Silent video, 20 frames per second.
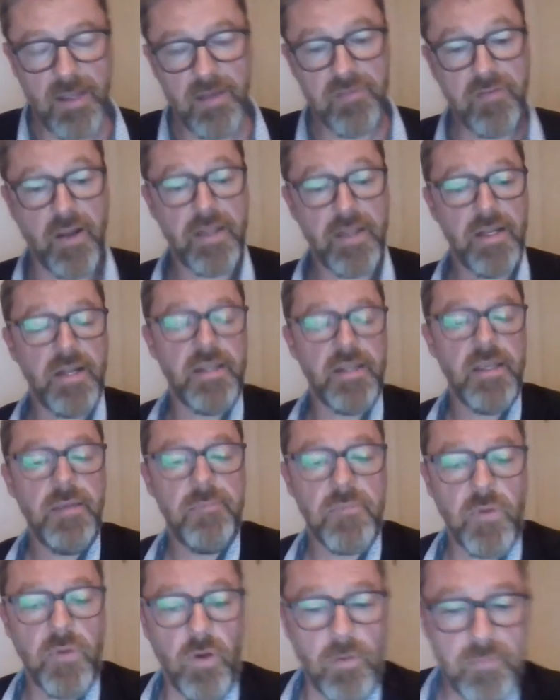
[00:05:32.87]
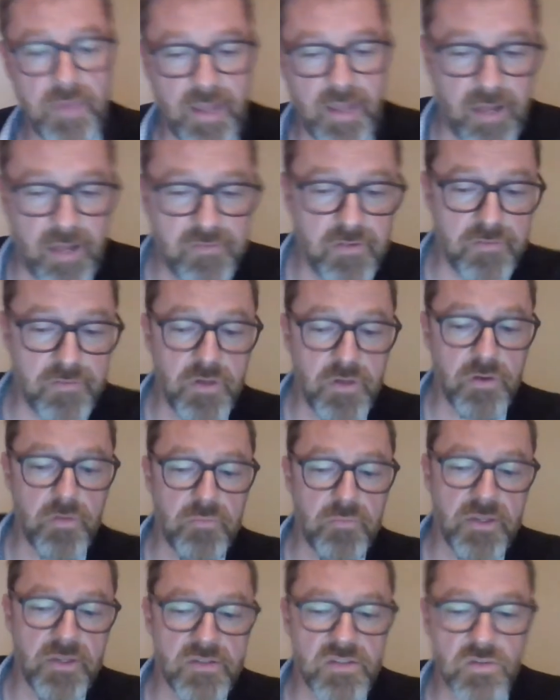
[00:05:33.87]
Finally, on behalf of
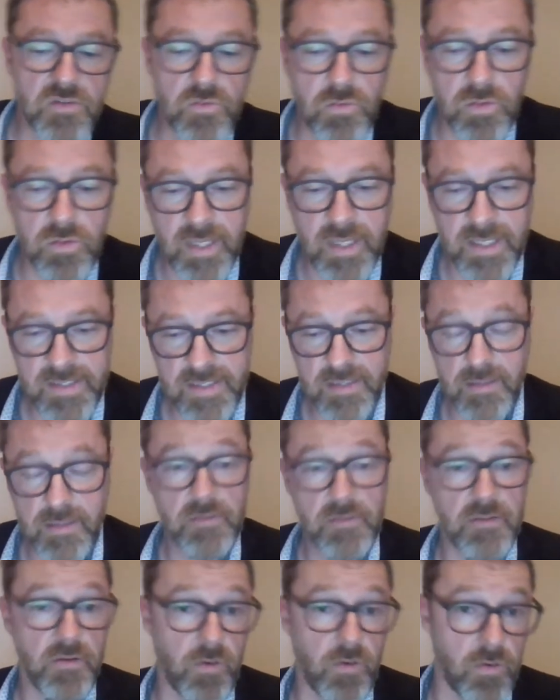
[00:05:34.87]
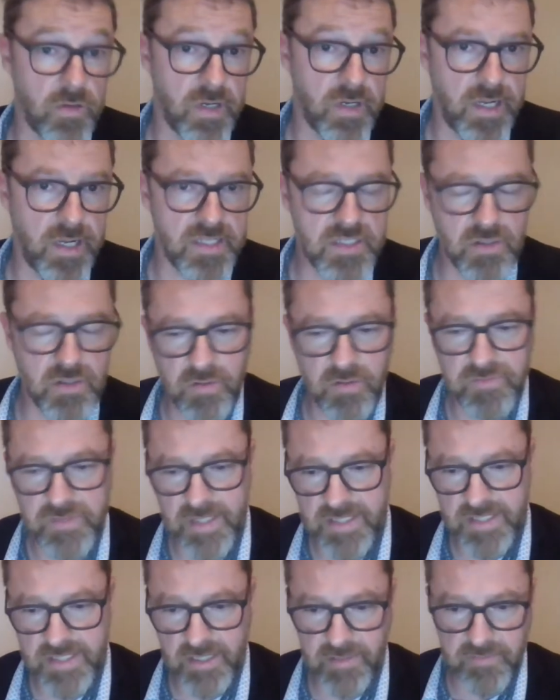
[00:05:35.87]
European Schoolnet, the organizer of
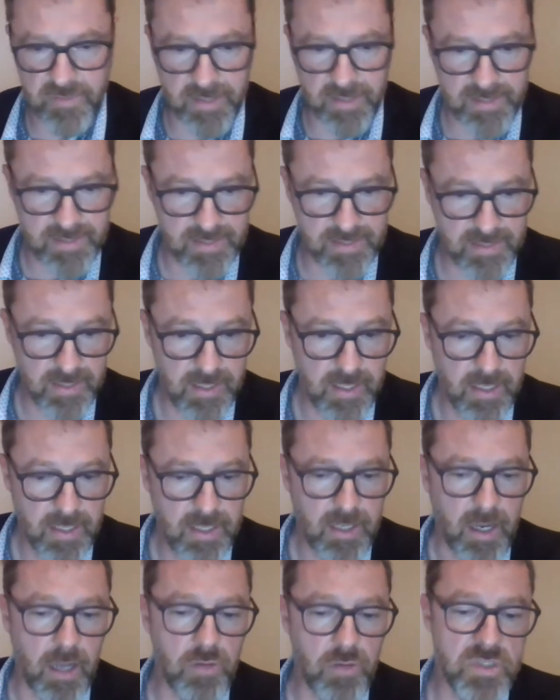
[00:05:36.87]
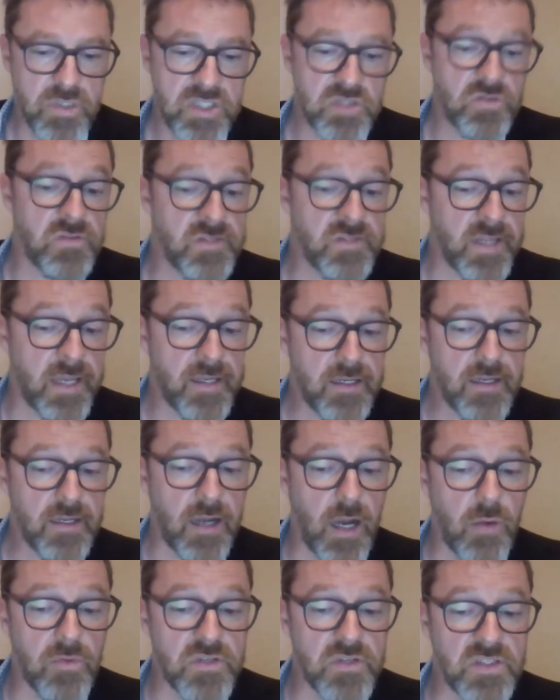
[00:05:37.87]
this event, I wish to thank
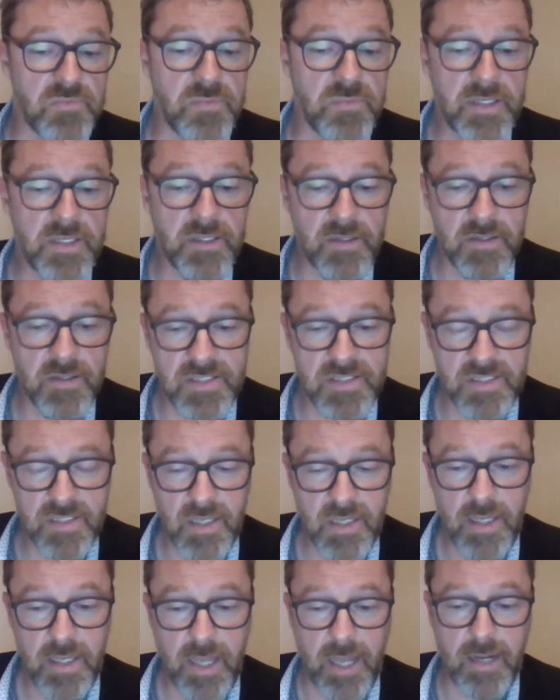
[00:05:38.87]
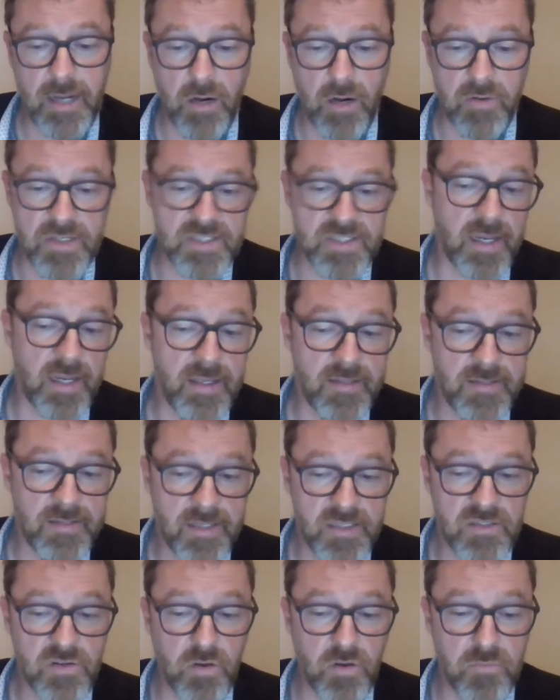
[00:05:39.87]
our speakers and our
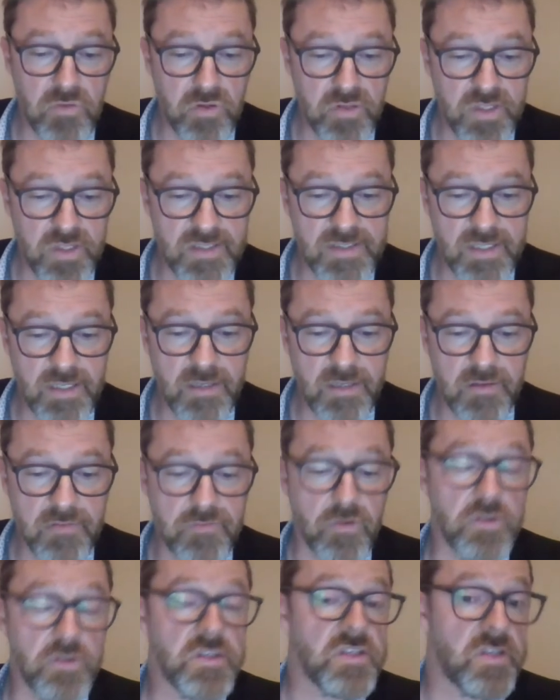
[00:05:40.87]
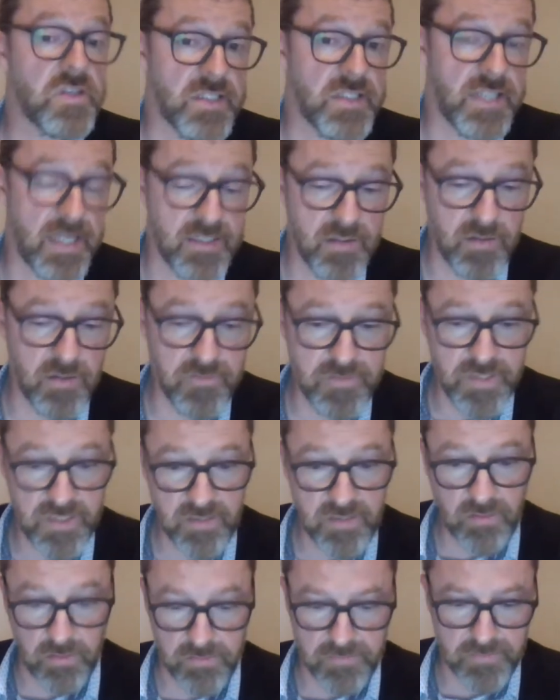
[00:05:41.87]
Scientix community for the success of this
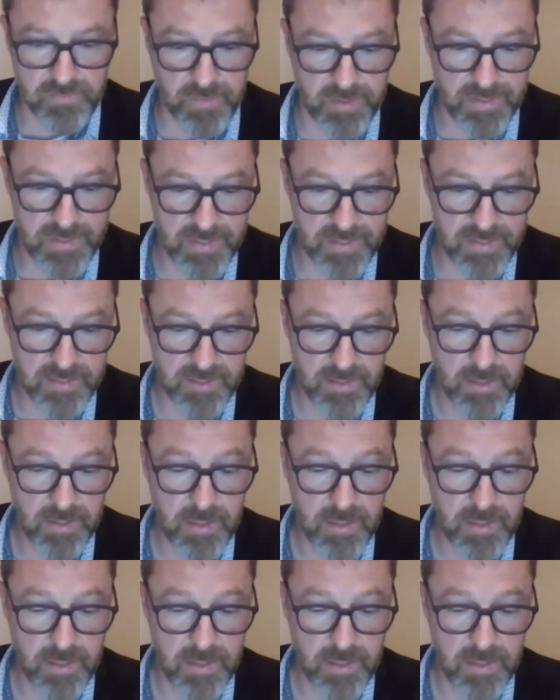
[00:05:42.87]
conference.